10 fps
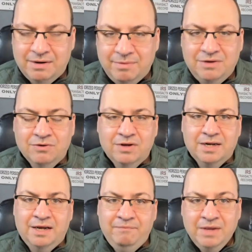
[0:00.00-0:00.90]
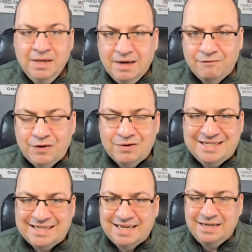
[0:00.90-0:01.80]
I mean, you're looking at a very
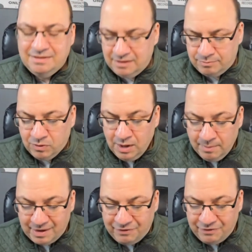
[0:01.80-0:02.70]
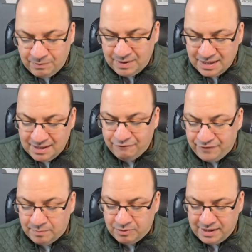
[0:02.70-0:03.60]
skinny double, but I think we can get a
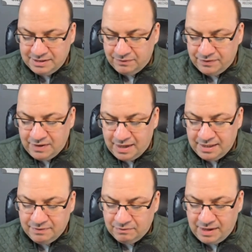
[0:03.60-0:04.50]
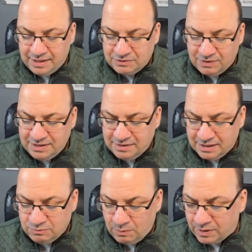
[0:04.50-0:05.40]
fair price on the nine in the last race, and
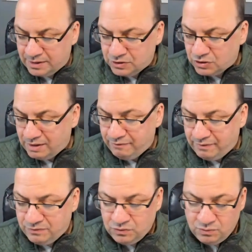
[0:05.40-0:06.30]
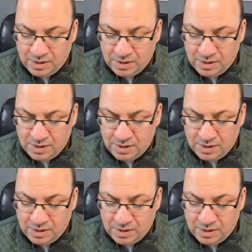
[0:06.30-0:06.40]
that's what we're going to try to do.